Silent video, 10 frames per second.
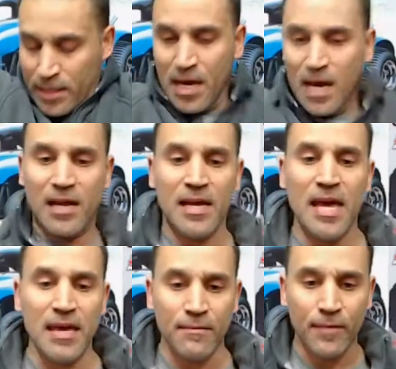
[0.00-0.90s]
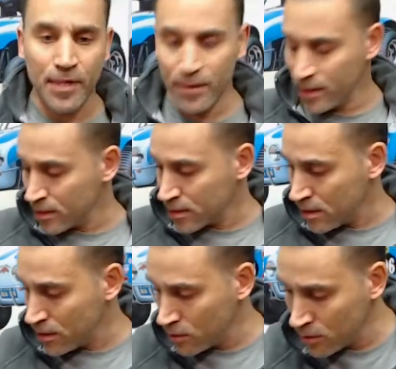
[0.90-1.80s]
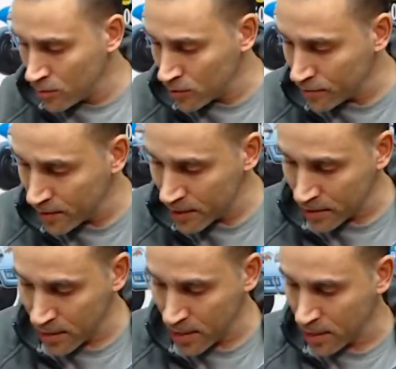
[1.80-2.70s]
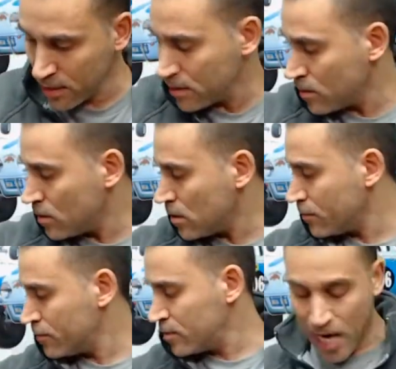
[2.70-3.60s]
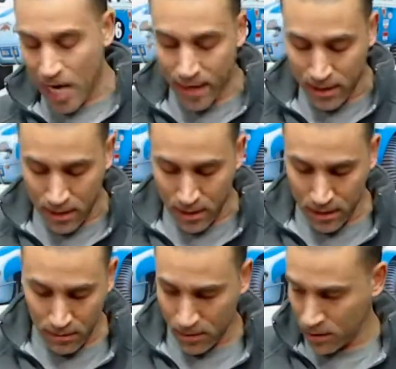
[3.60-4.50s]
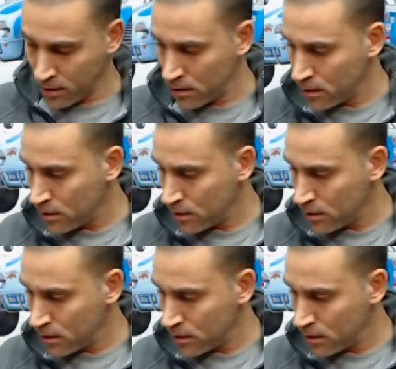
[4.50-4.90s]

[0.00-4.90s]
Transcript: God, I hate wearing this coat. I almost feel like taking it off. Pack it anyway.